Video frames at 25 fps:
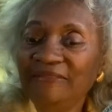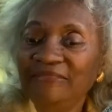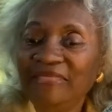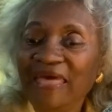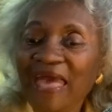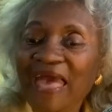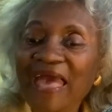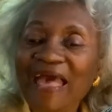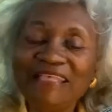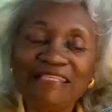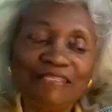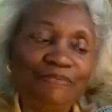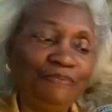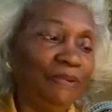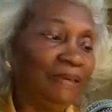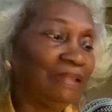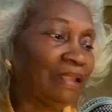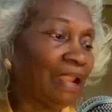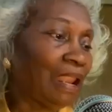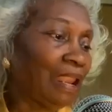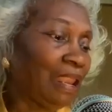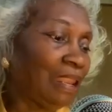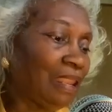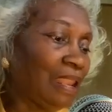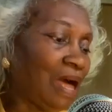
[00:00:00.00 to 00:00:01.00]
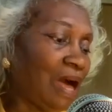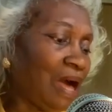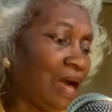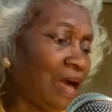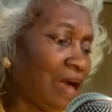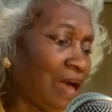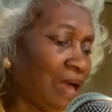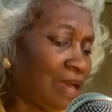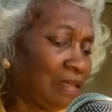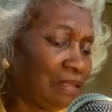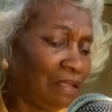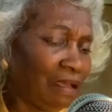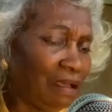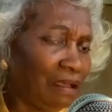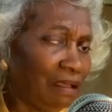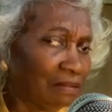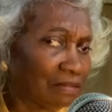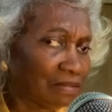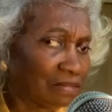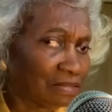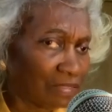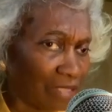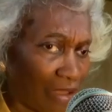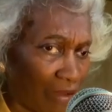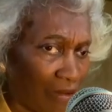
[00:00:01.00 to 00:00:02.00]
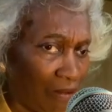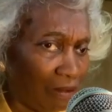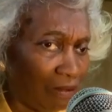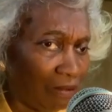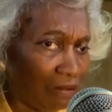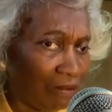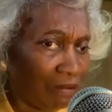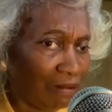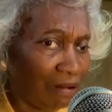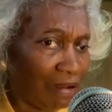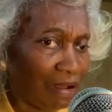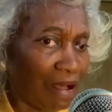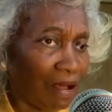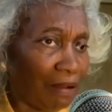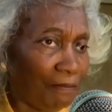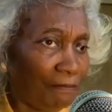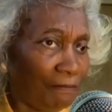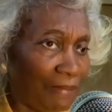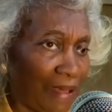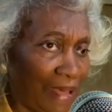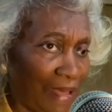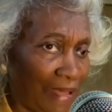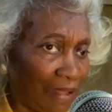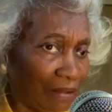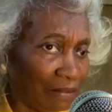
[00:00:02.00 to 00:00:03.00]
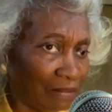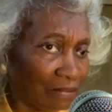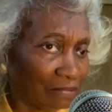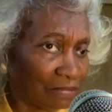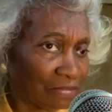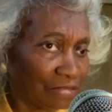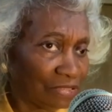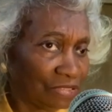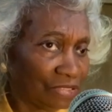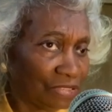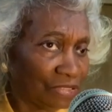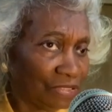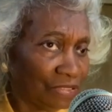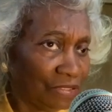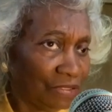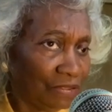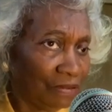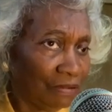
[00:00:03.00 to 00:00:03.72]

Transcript: And there's been a lot of talk about